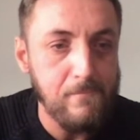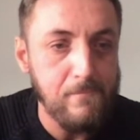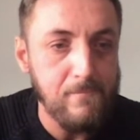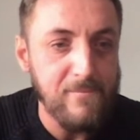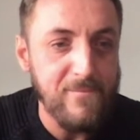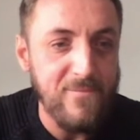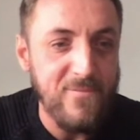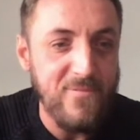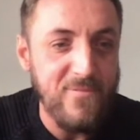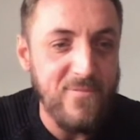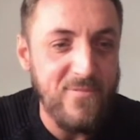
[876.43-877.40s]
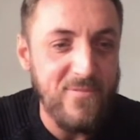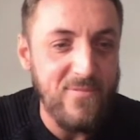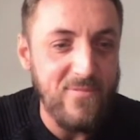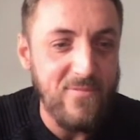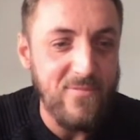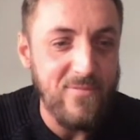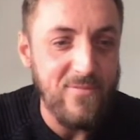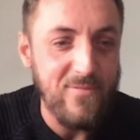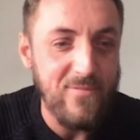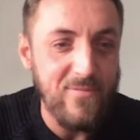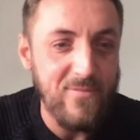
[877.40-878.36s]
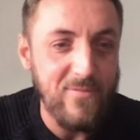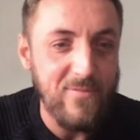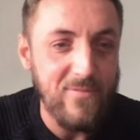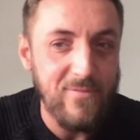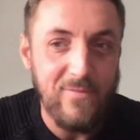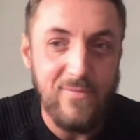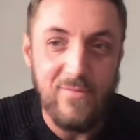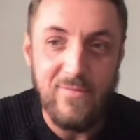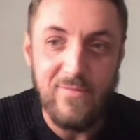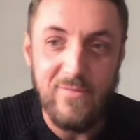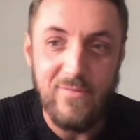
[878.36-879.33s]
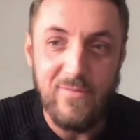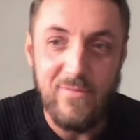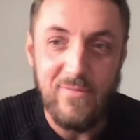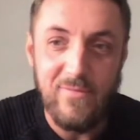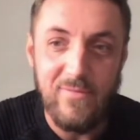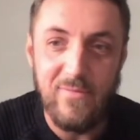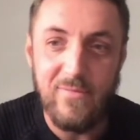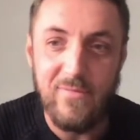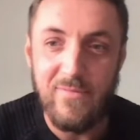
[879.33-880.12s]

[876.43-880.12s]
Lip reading: (silent)